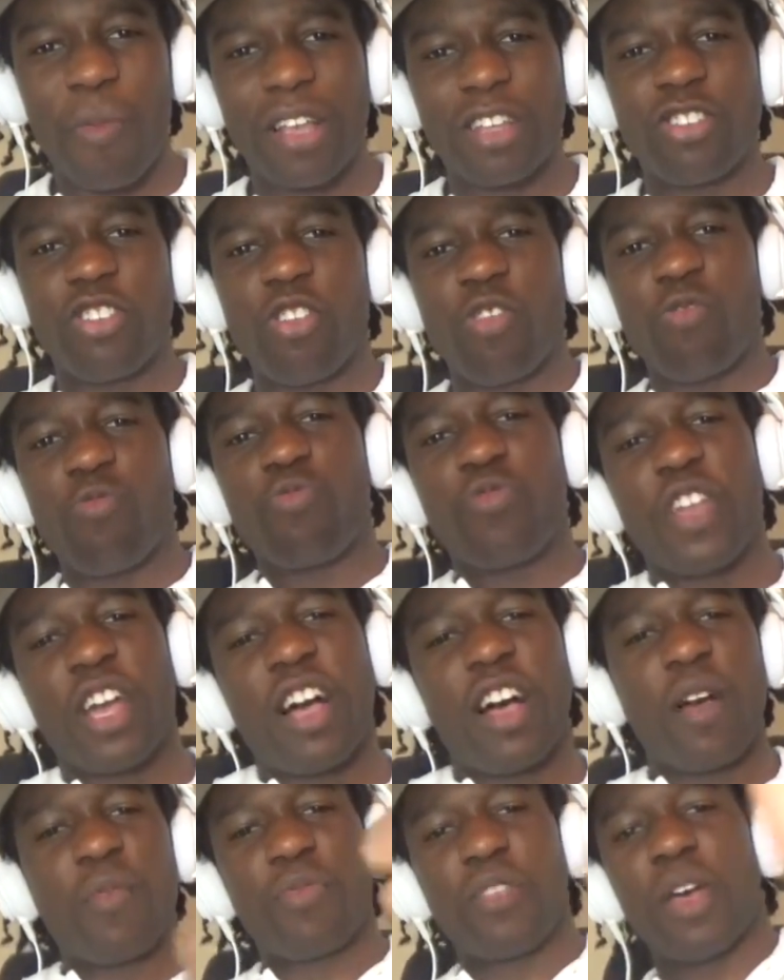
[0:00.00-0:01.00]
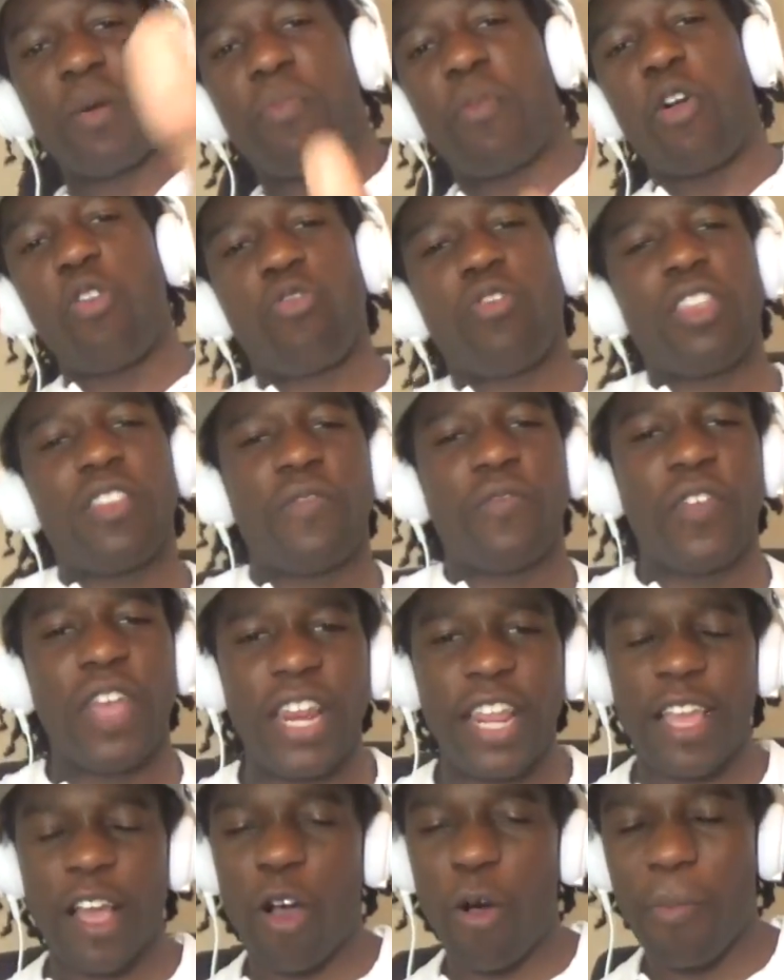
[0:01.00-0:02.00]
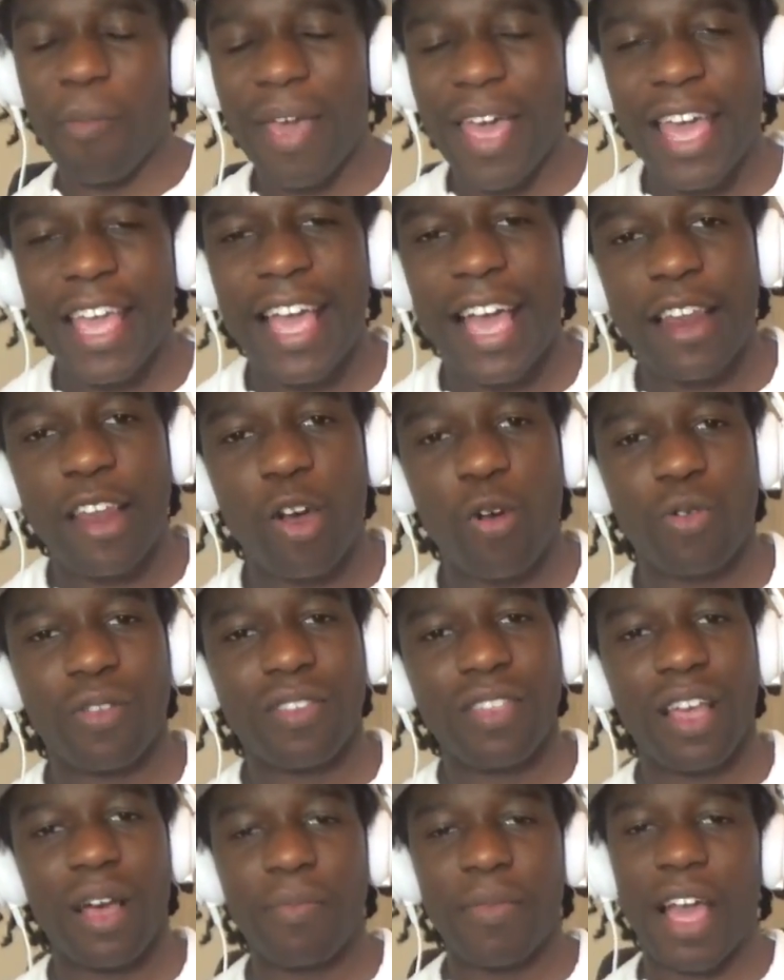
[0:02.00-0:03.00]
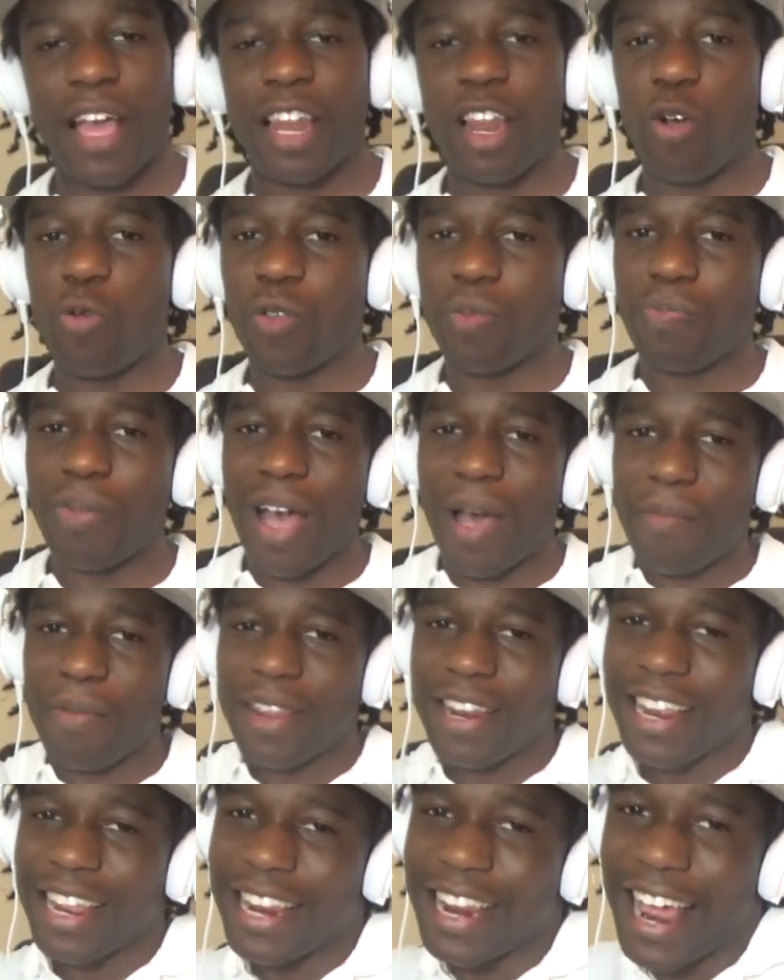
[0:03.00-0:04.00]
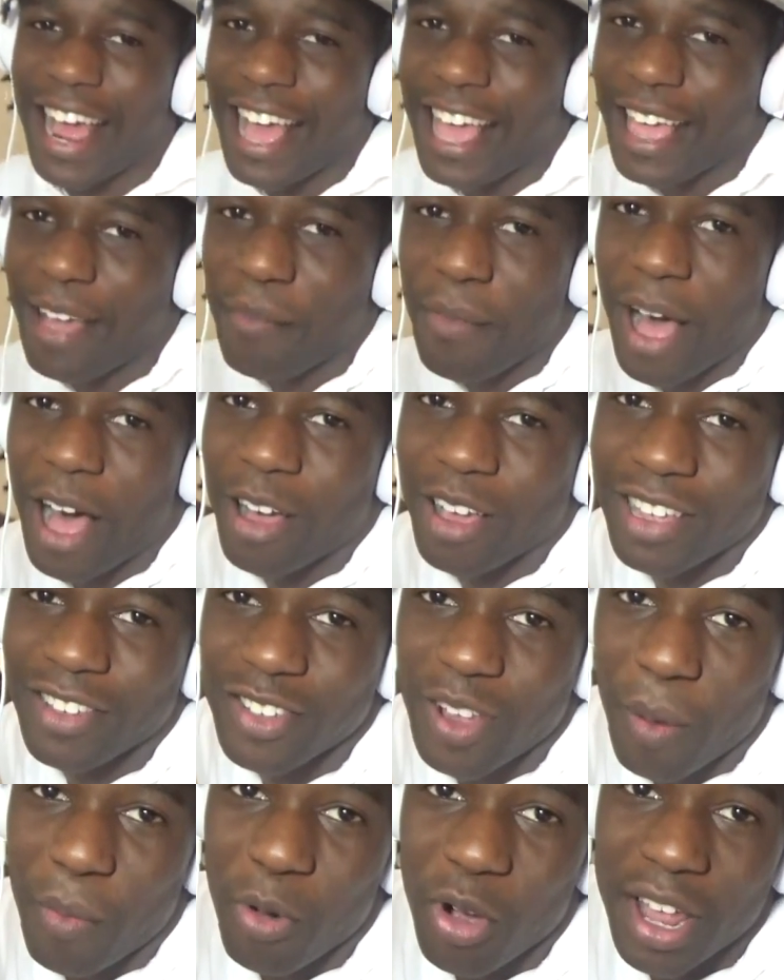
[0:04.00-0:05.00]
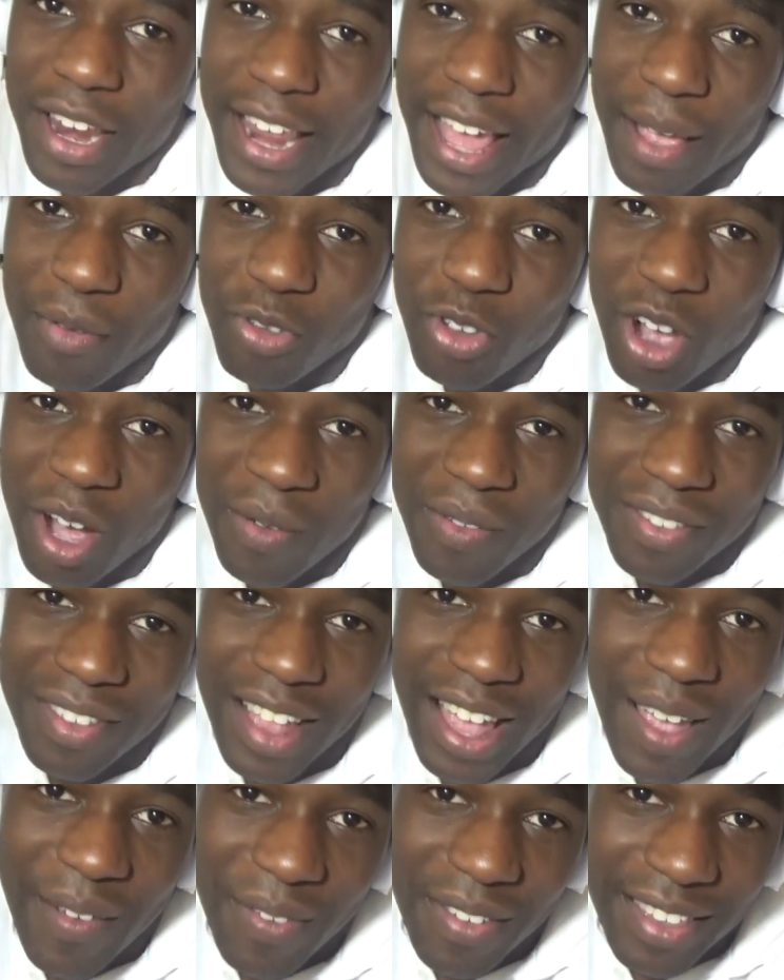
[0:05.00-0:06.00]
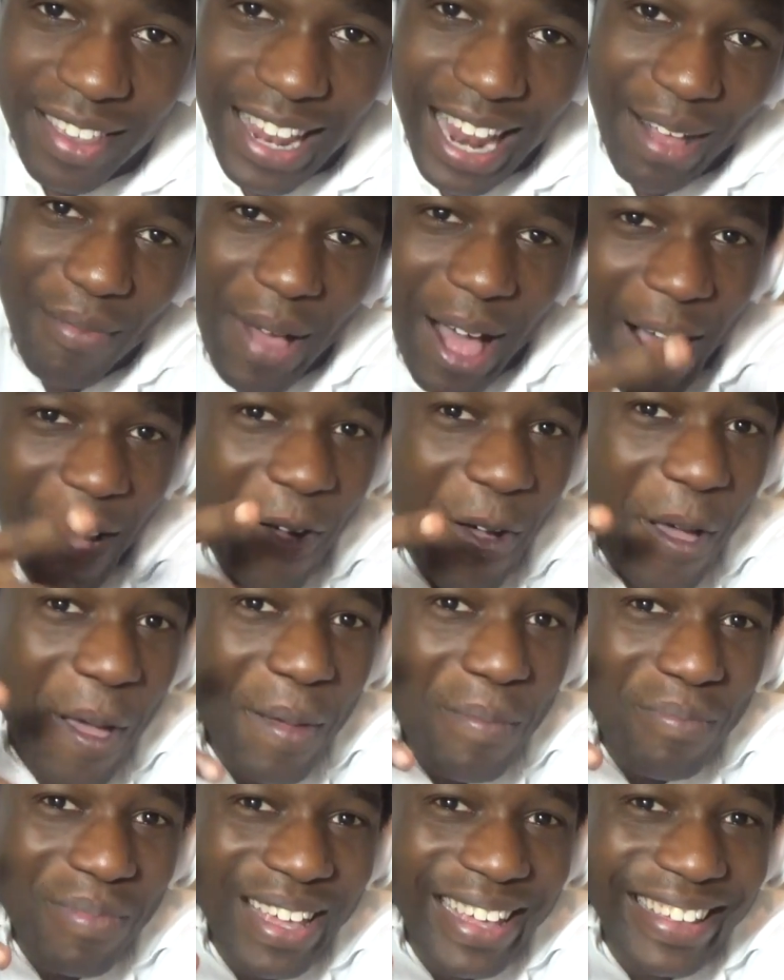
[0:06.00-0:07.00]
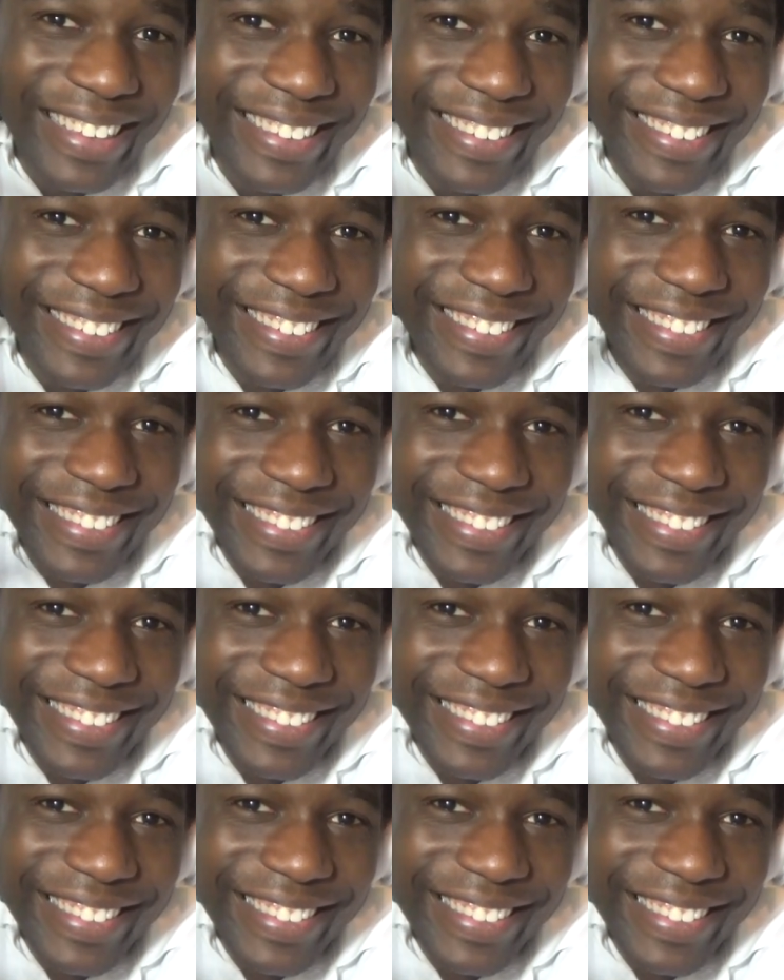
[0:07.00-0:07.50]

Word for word: Make sure you thumbs up on this video, man. Y'all know what's up. Y'all know what's popping. And I am out. It's your boy named Jarvis Davis, and I'm out. Peace.